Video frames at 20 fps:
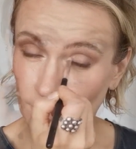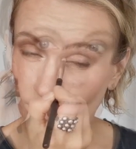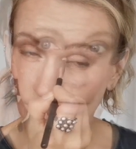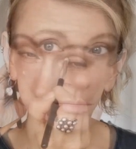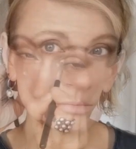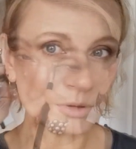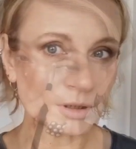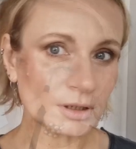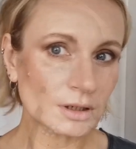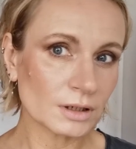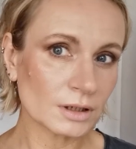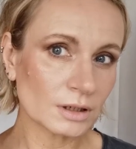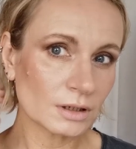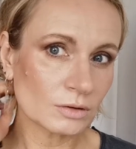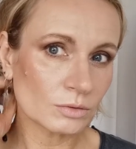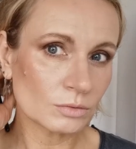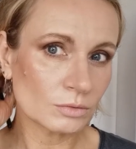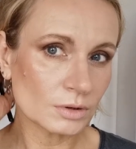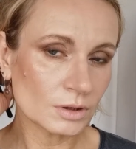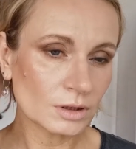Oh, my
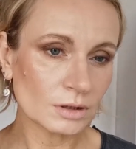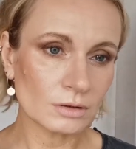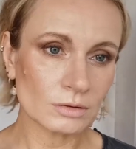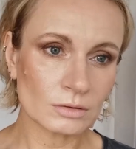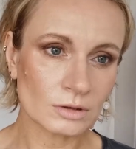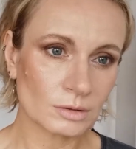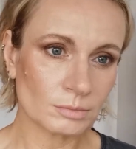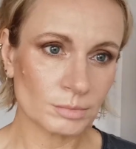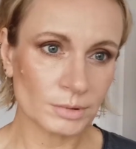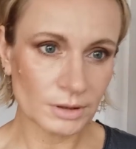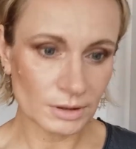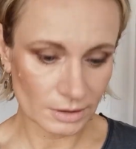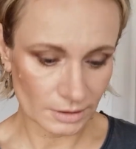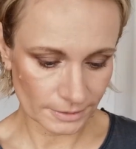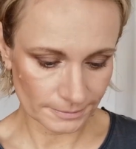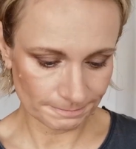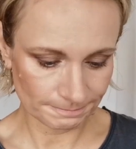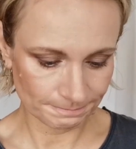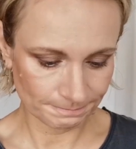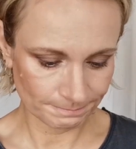hair today look a
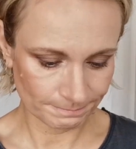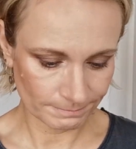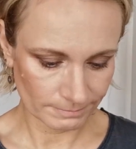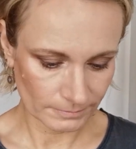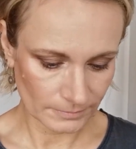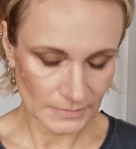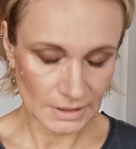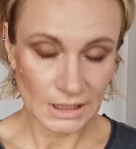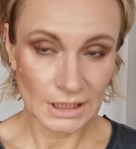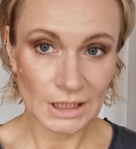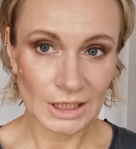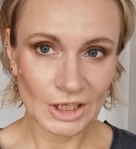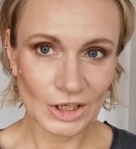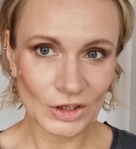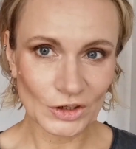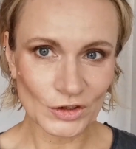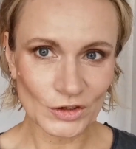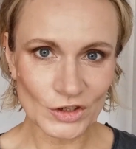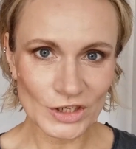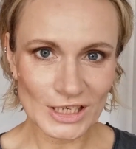bit
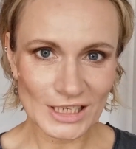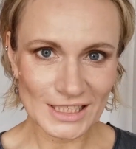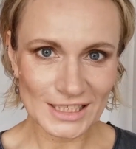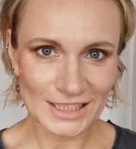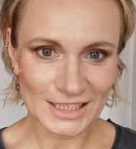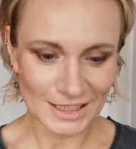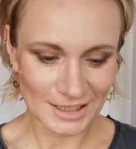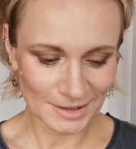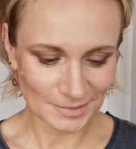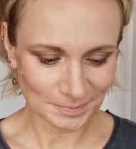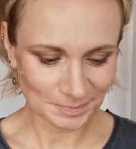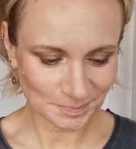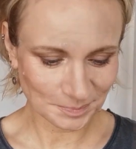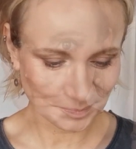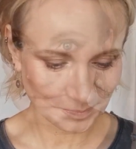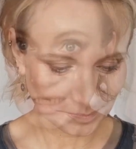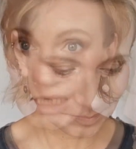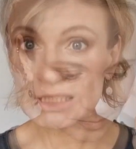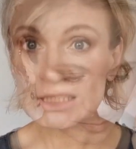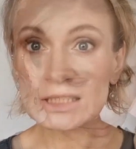crazy.
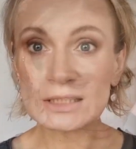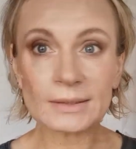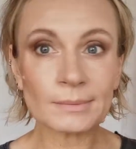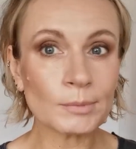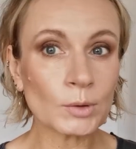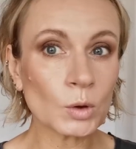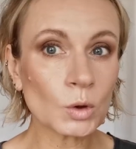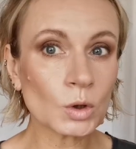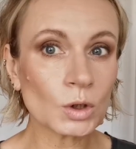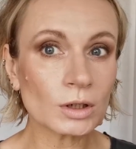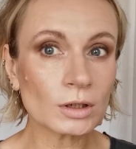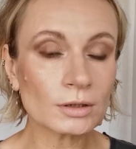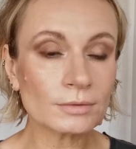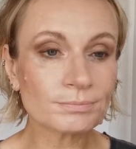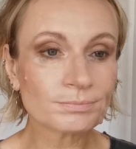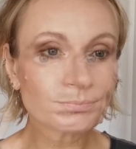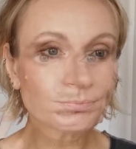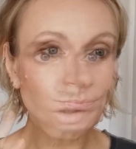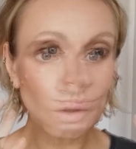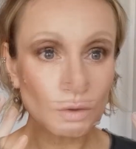This is the book.
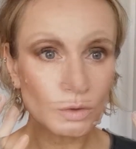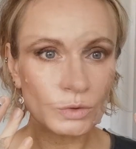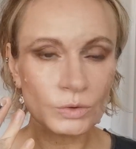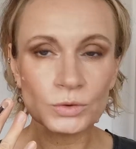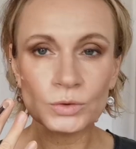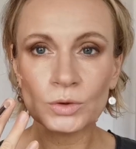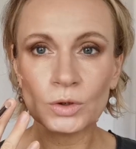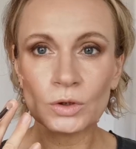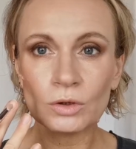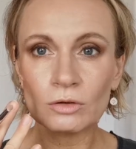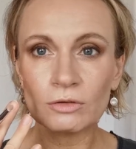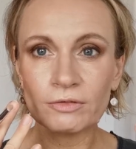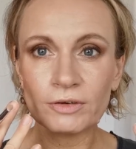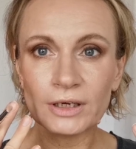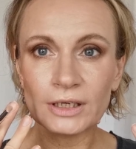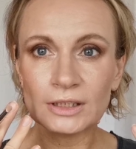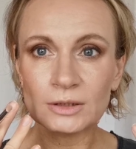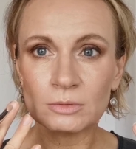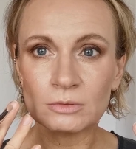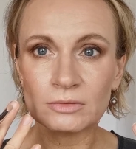You could do whole
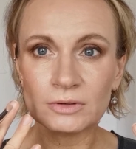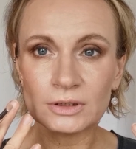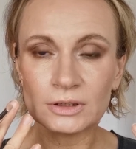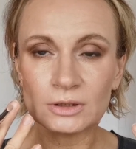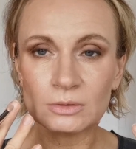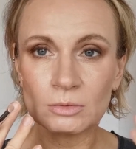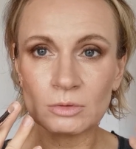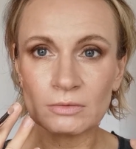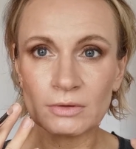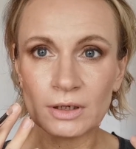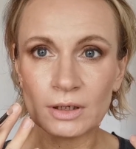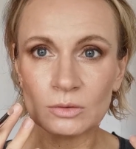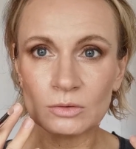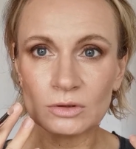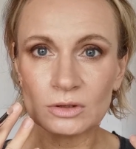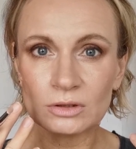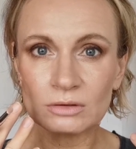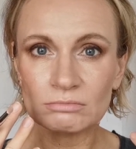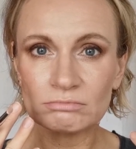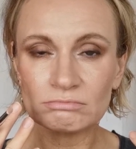face with it
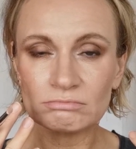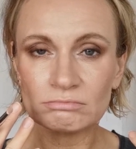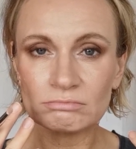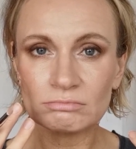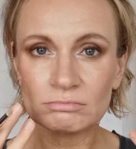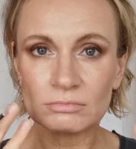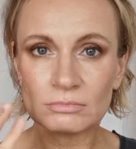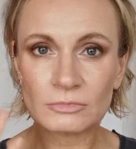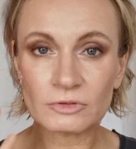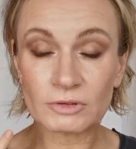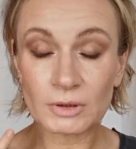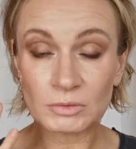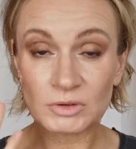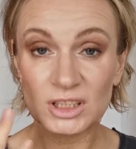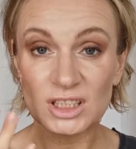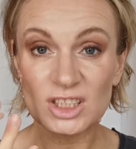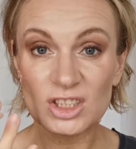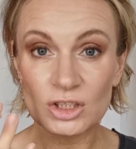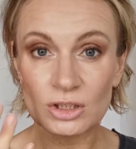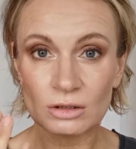without
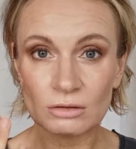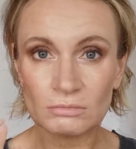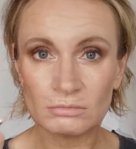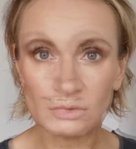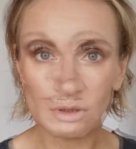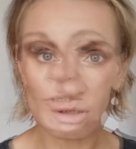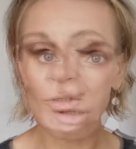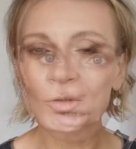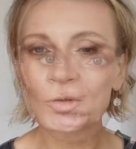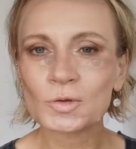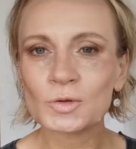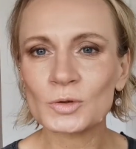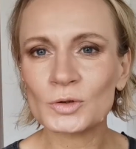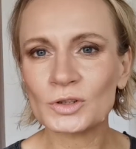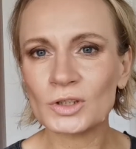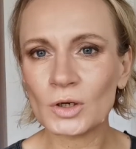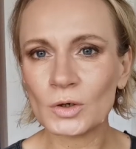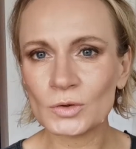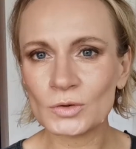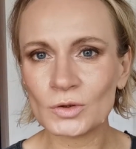foundation. You could use
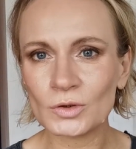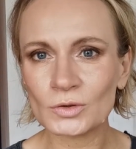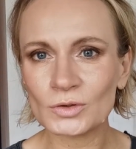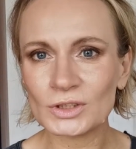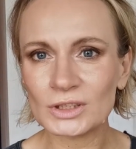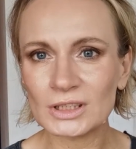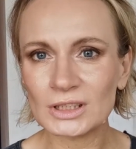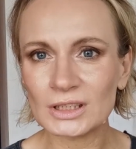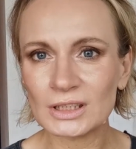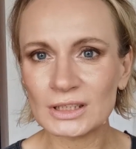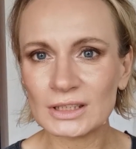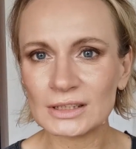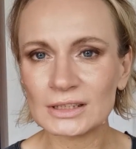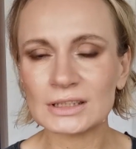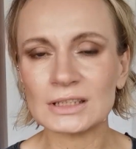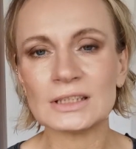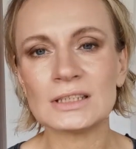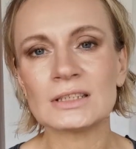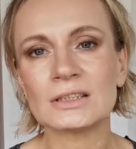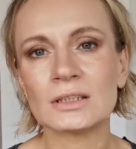the whole
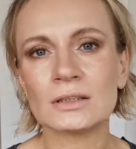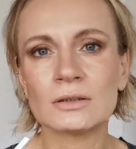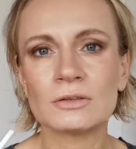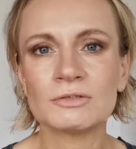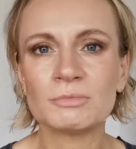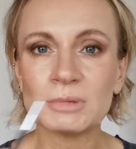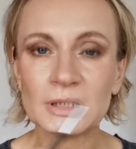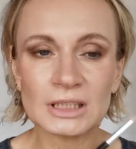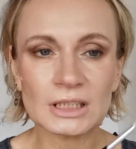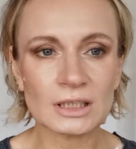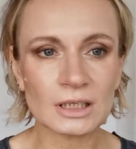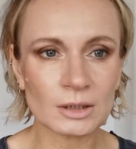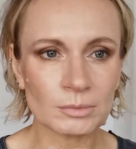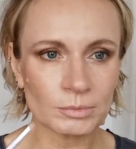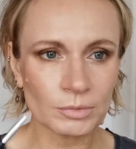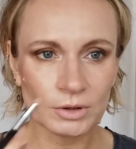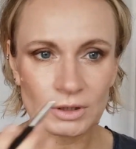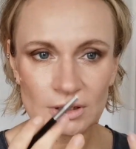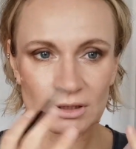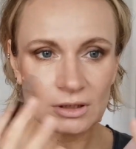concealers instead of
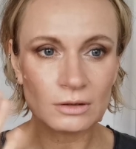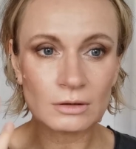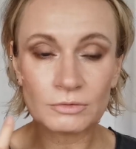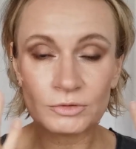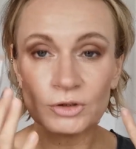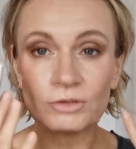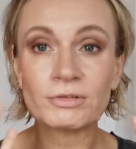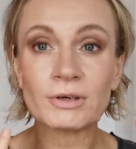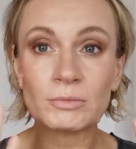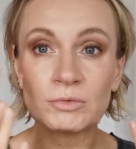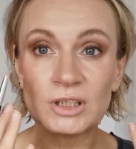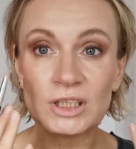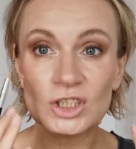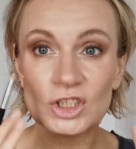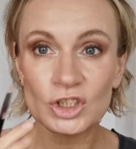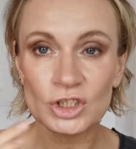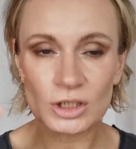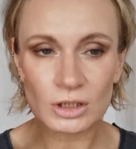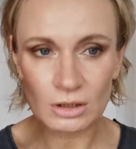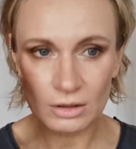makeup, instead of your
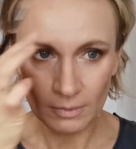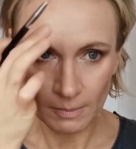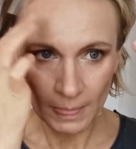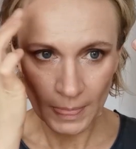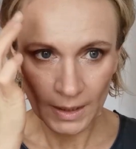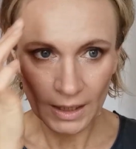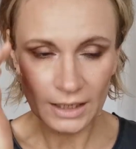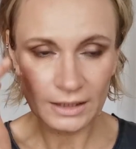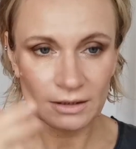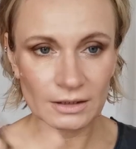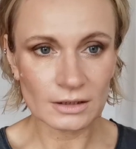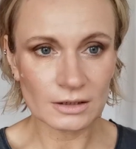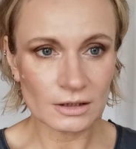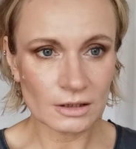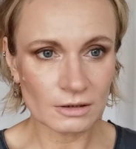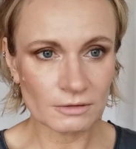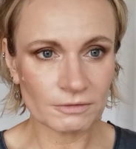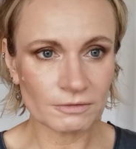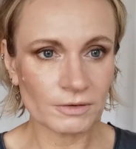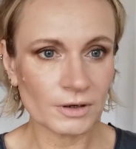foundation,
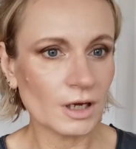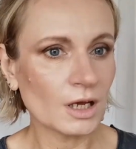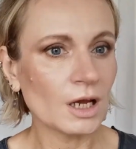underneath